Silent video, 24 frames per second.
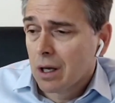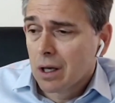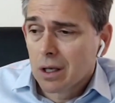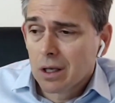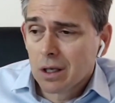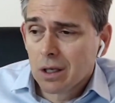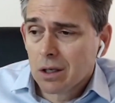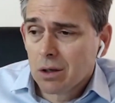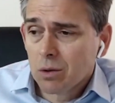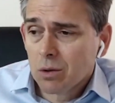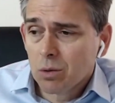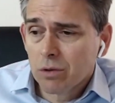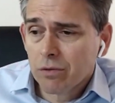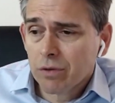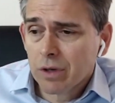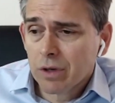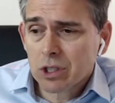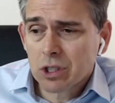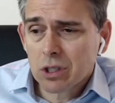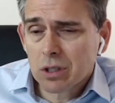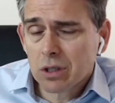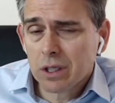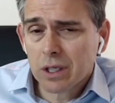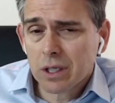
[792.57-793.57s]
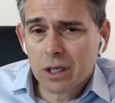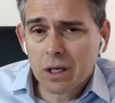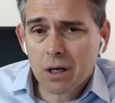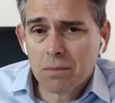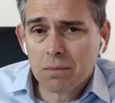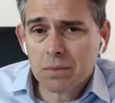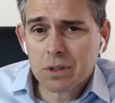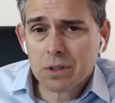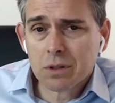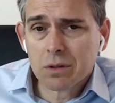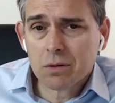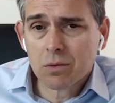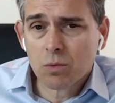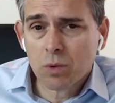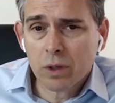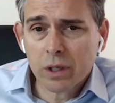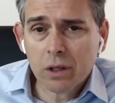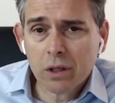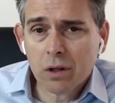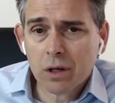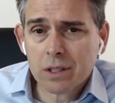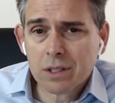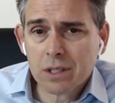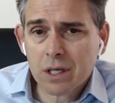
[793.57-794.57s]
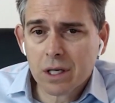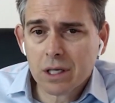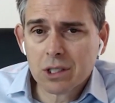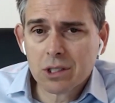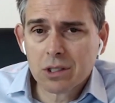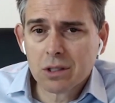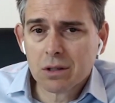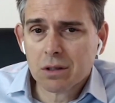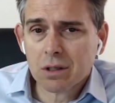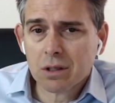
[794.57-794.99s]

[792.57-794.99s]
you eventually come to the realization